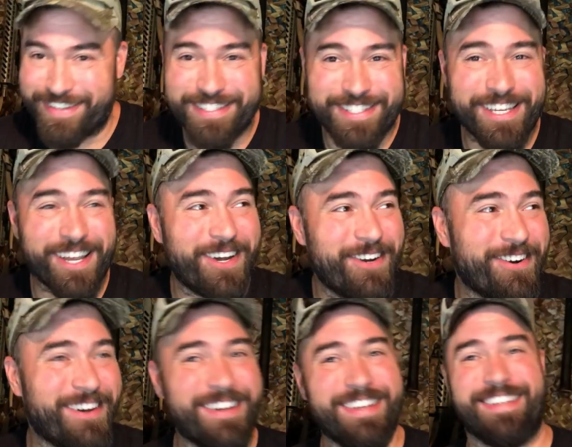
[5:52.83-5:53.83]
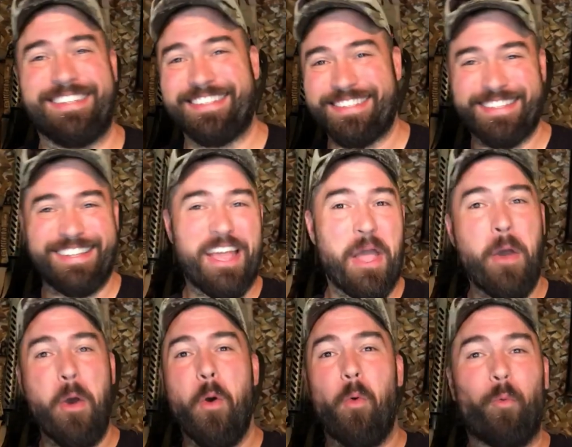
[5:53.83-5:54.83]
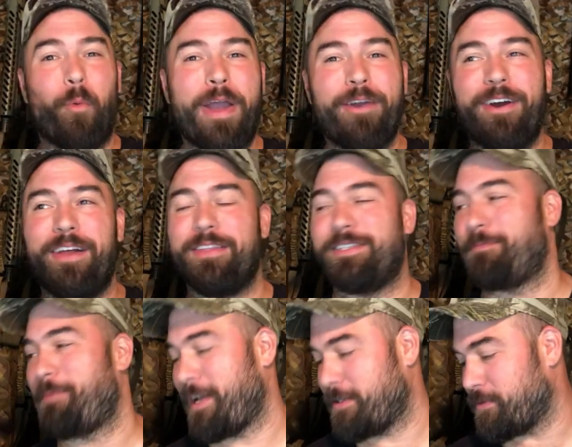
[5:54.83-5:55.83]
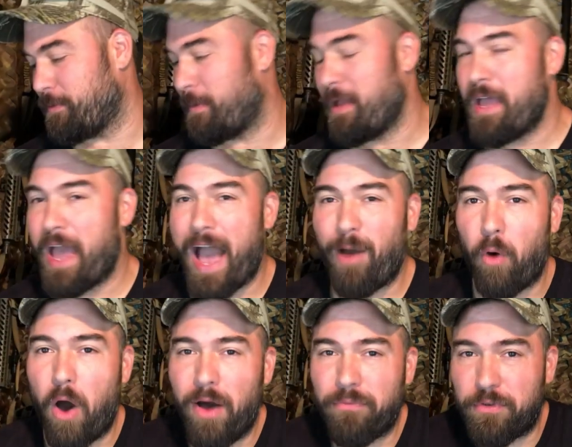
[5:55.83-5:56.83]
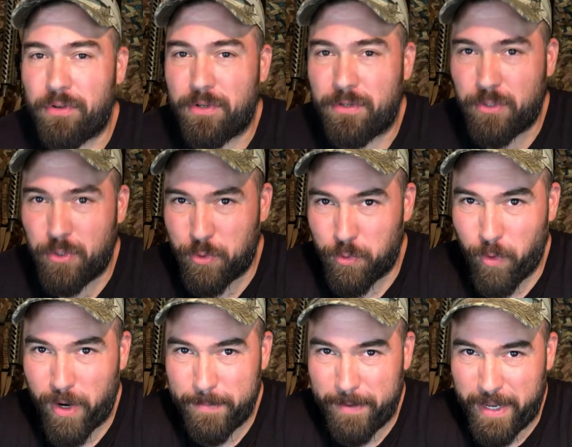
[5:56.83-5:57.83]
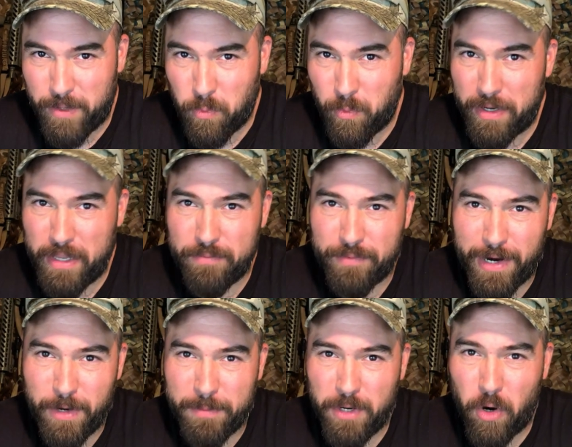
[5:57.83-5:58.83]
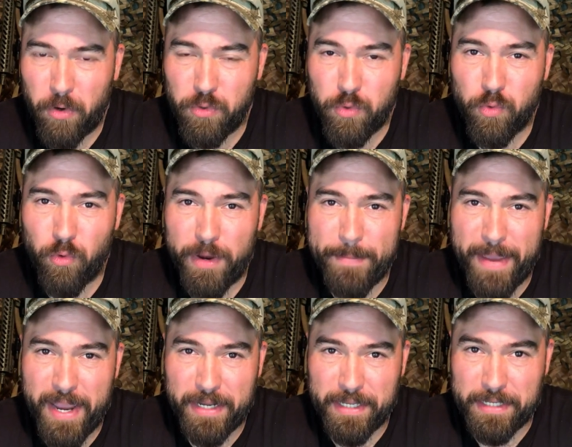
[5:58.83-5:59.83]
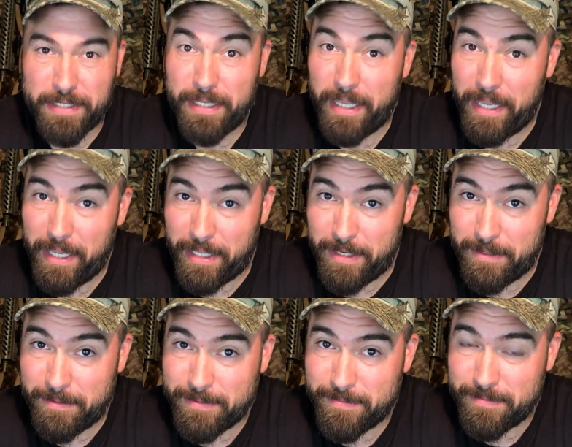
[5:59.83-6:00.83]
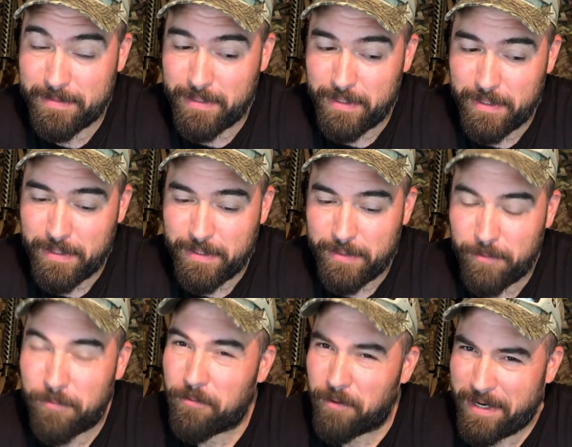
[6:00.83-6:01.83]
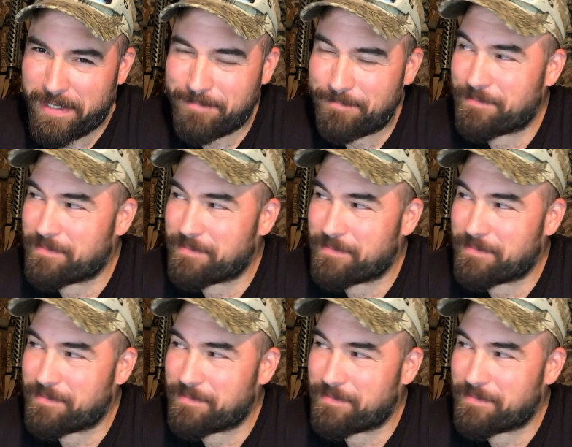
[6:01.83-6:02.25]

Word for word: So, where on the spectrum? How often do you Gray Man? What environment are you Gray Manning in? Right?